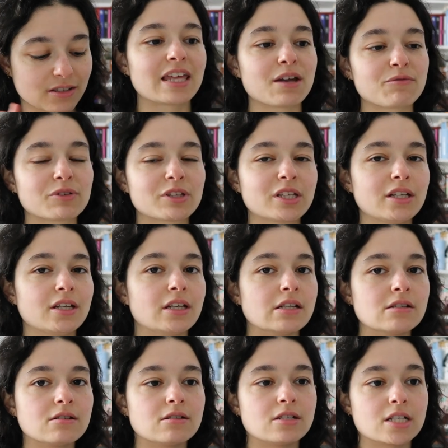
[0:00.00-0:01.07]
Thankfully,
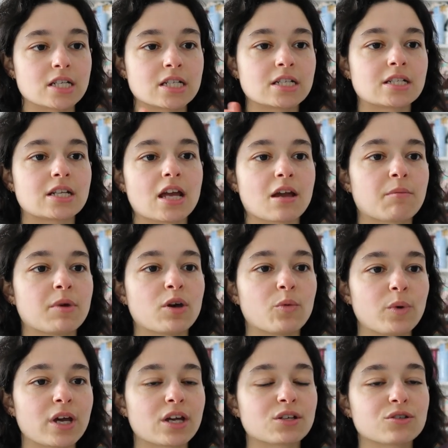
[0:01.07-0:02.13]
it didn't take me a
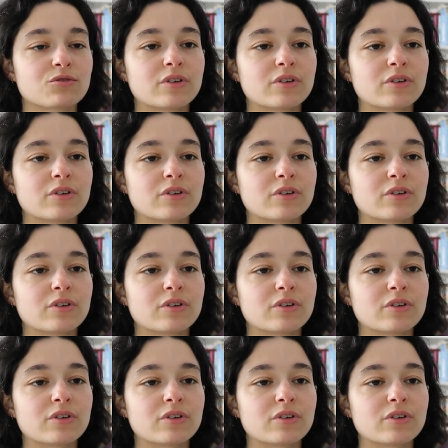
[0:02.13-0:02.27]
week to